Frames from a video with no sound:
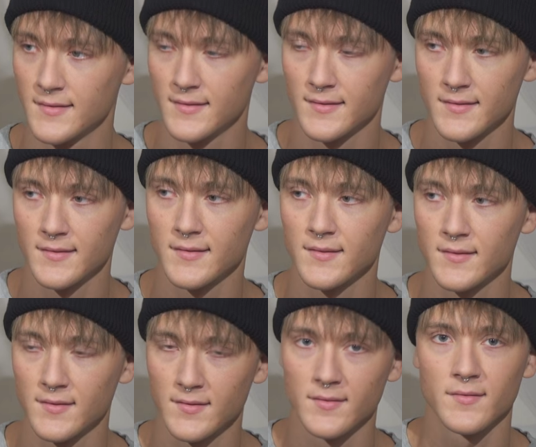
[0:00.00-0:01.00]

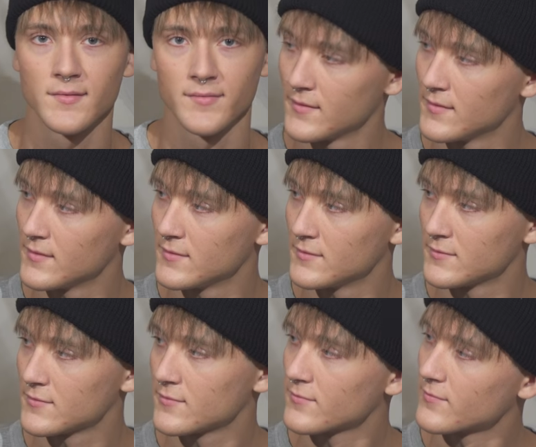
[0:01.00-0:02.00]

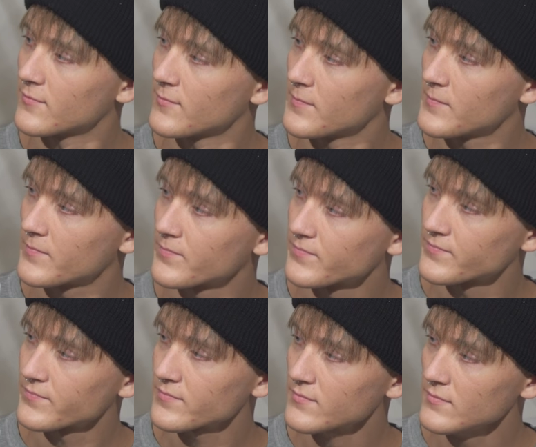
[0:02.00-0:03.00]

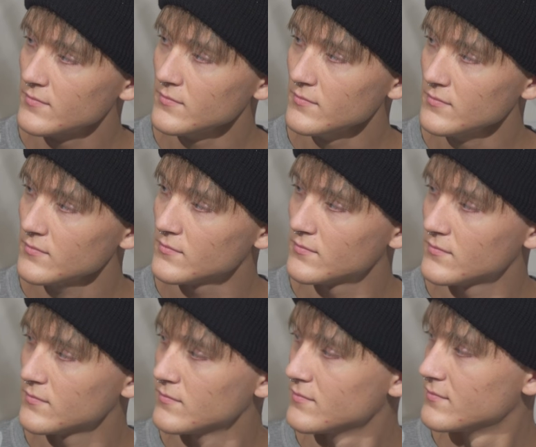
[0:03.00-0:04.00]

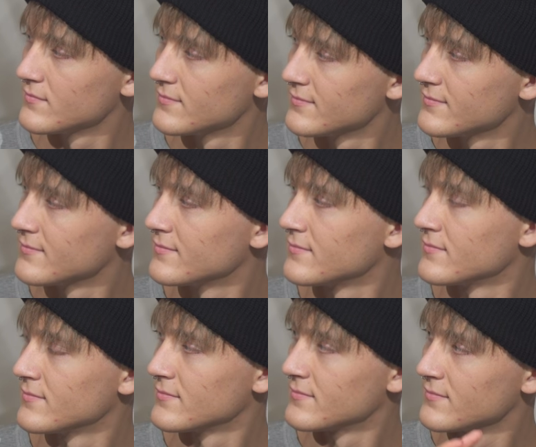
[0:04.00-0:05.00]

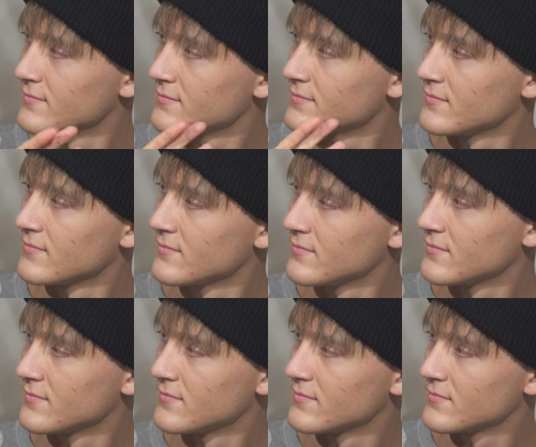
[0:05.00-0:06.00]

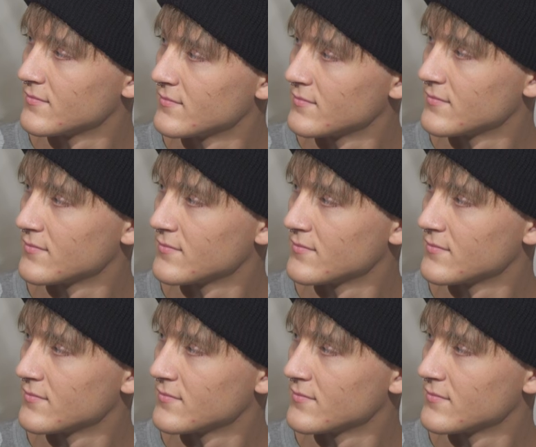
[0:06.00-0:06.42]
The person shown says nothing.